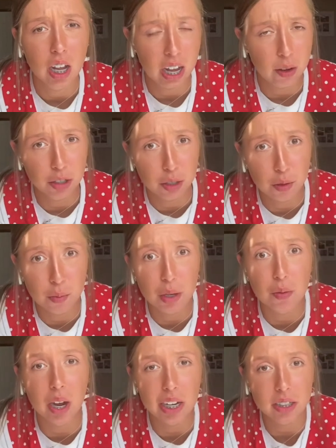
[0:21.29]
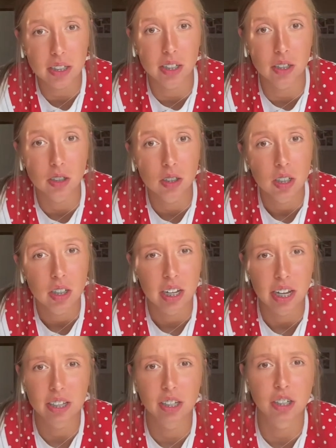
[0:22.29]
I want them to be white still.
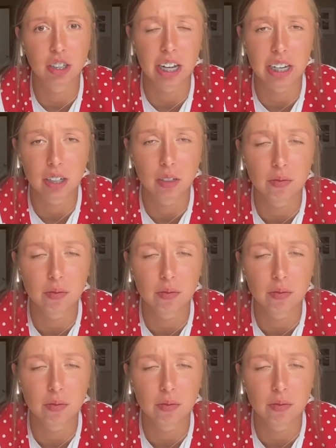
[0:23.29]
And then you're like,